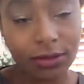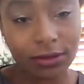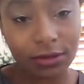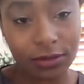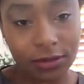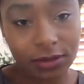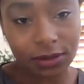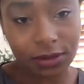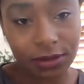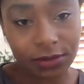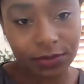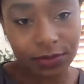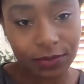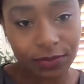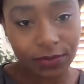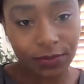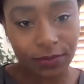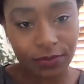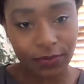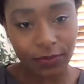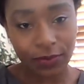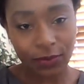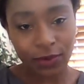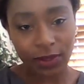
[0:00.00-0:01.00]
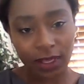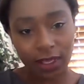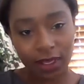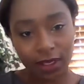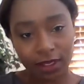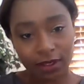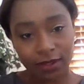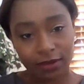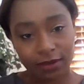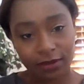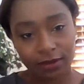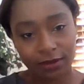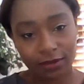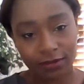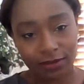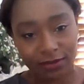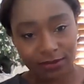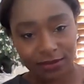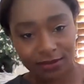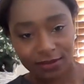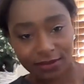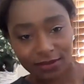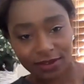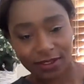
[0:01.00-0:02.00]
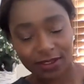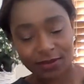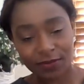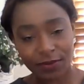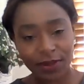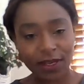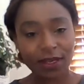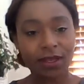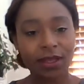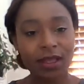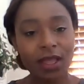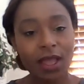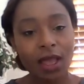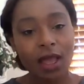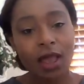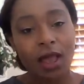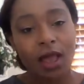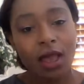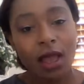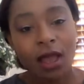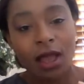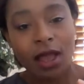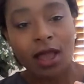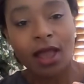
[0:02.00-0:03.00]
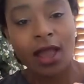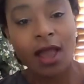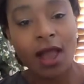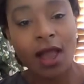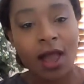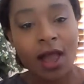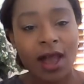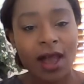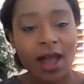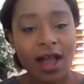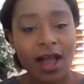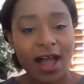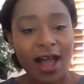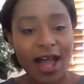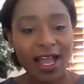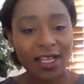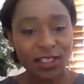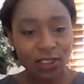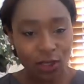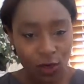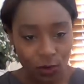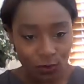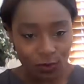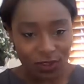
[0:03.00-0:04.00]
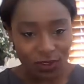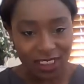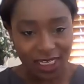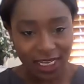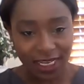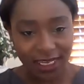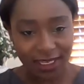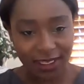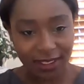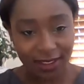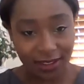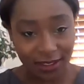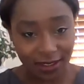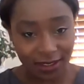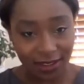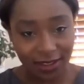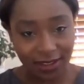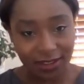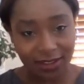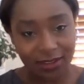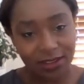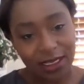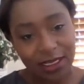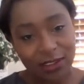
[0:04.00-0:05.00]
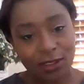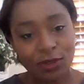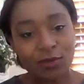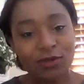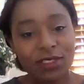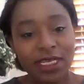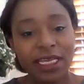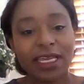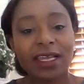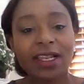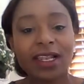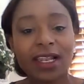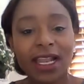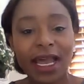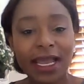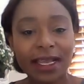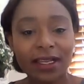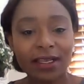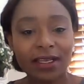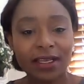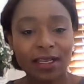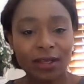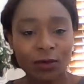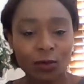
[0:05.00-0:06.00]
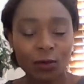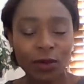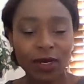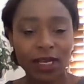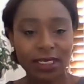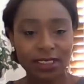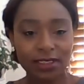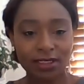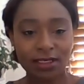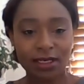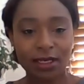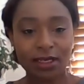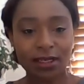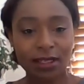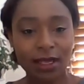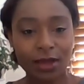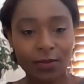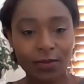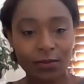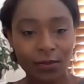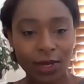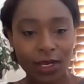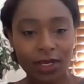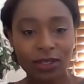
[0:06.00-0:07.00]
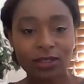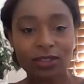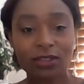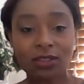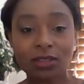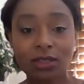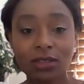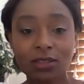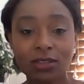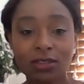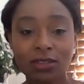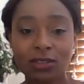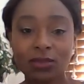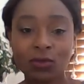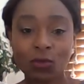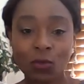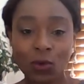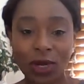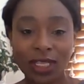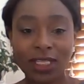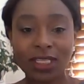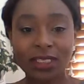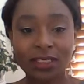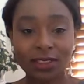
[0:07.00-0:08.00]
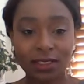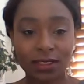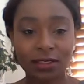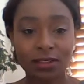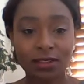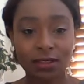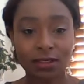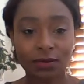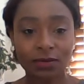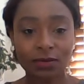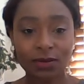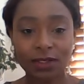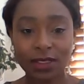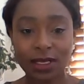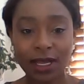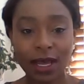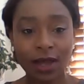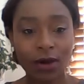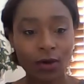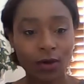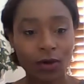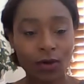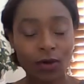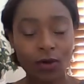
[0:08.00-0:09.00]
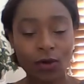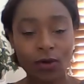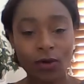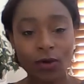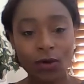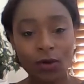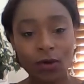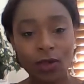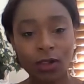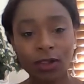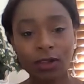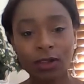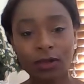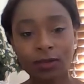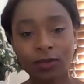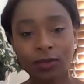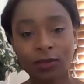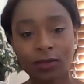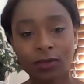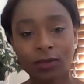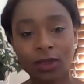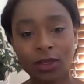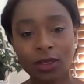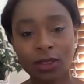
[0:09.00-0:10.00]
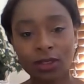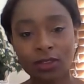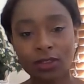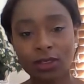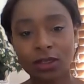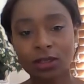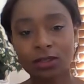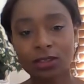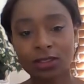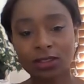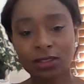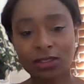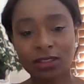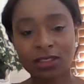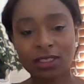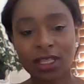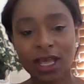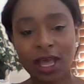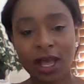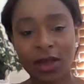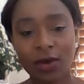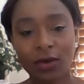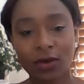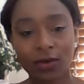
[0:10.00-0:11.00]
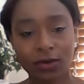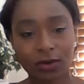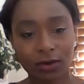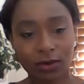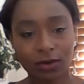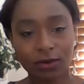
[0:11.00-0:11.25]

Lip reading: on. Okay, that's better. I don't take it easy. I don't take it lightly when I say that my consultants wear the systems. Now, all the consultants that